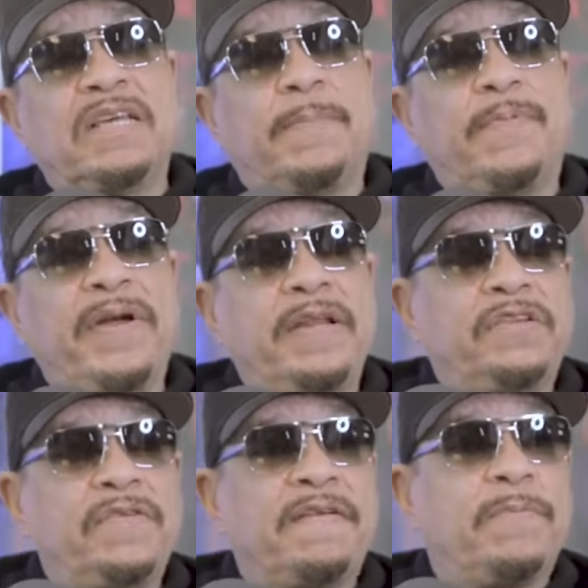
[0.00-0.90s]
are separated.
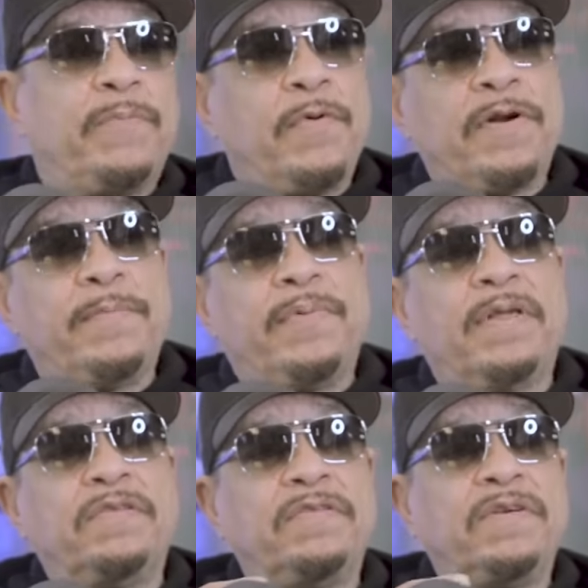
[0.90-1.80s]
You got the Border
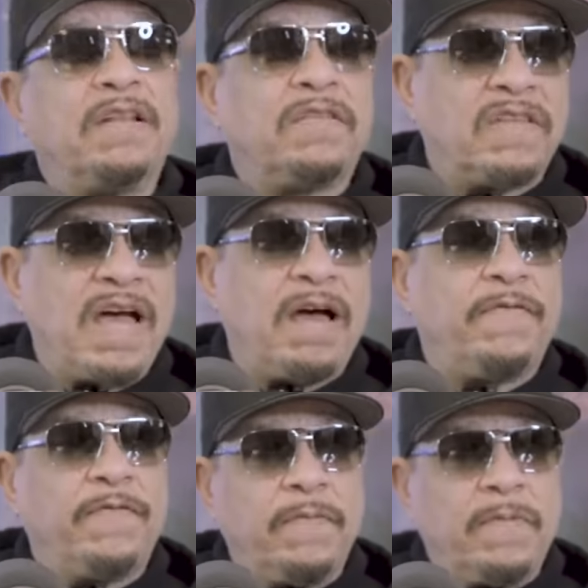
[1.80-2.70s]
Brothers. You got the
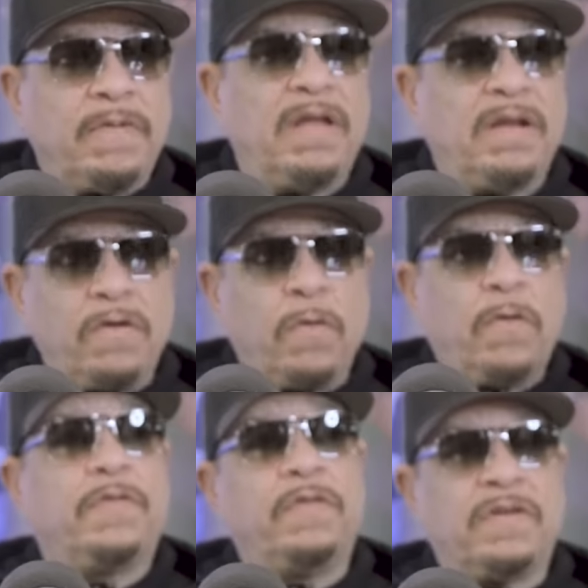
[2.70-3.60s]
South and
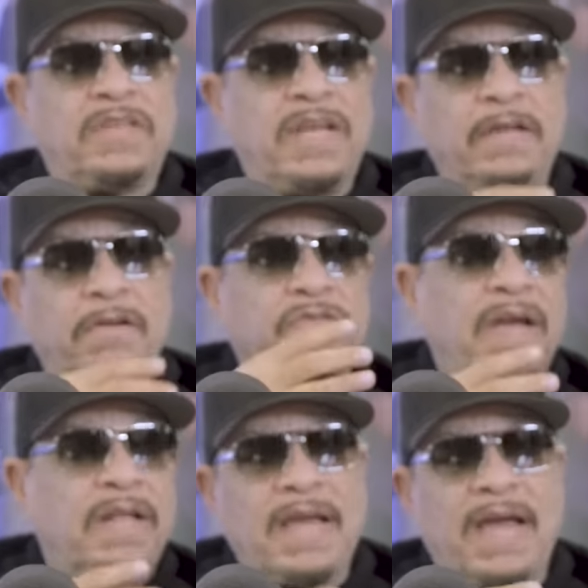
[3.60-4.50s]
Northern Norteños, you
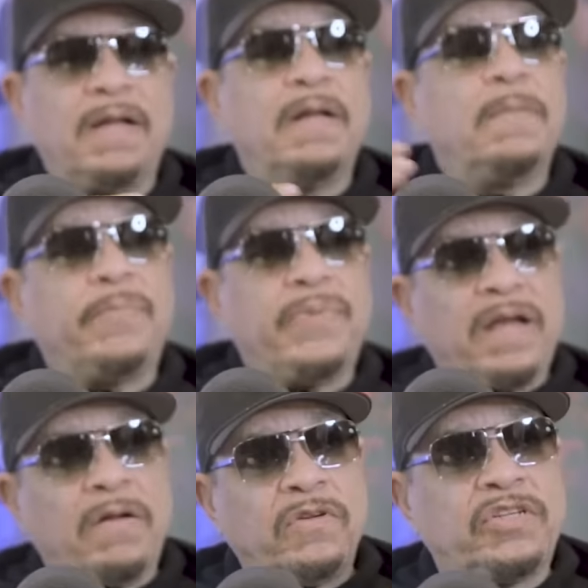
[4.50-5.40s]
got that.
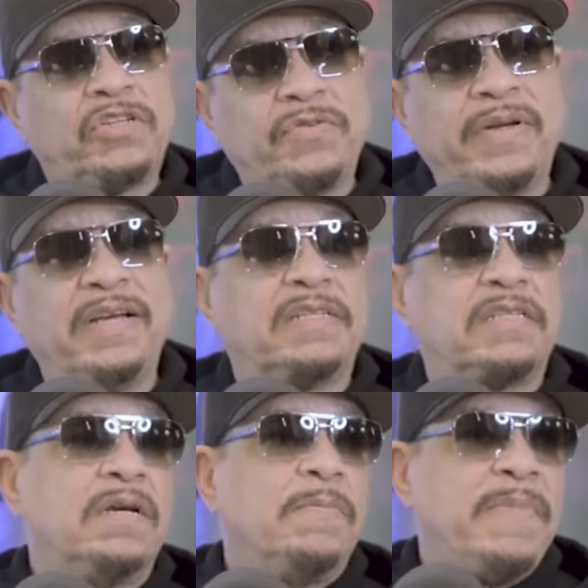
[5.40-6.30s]
But on the
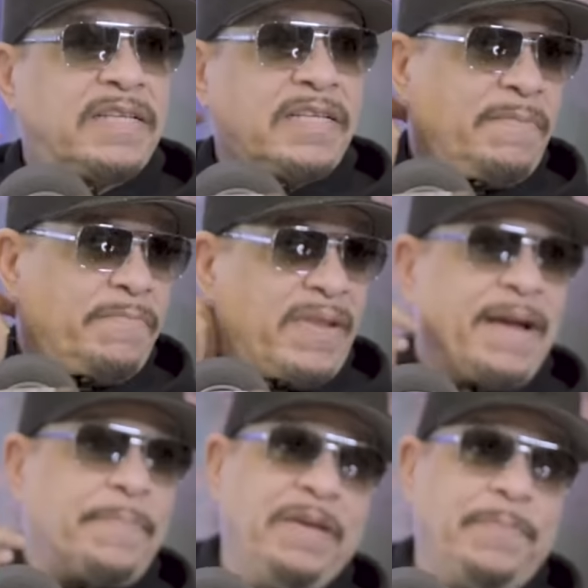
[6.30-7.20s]
streets, Mexican and
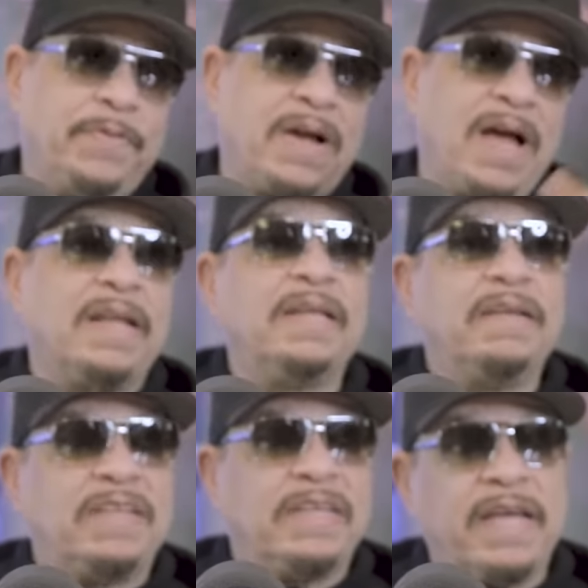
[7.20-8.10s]
black people kind of
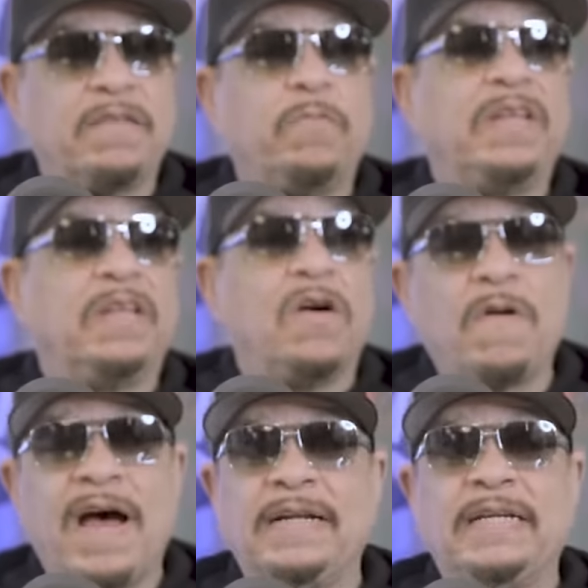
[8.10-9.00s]
live together. We low
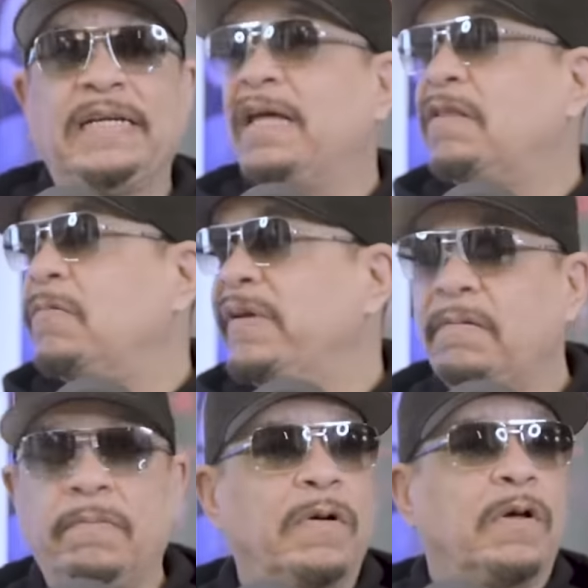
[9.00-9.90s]
ride together. We
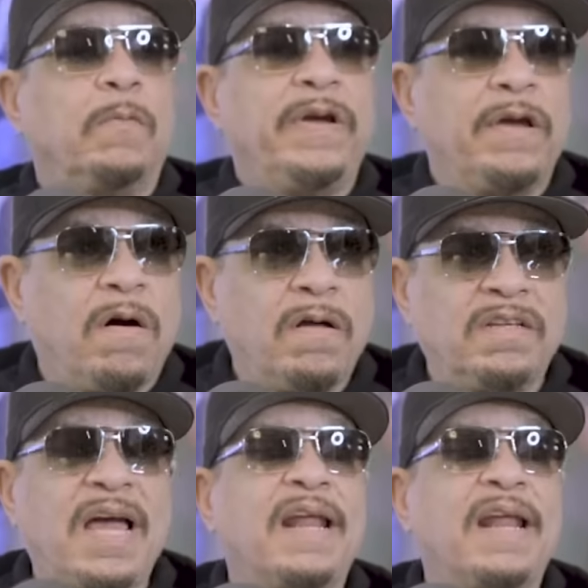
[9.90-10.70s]
we all. It's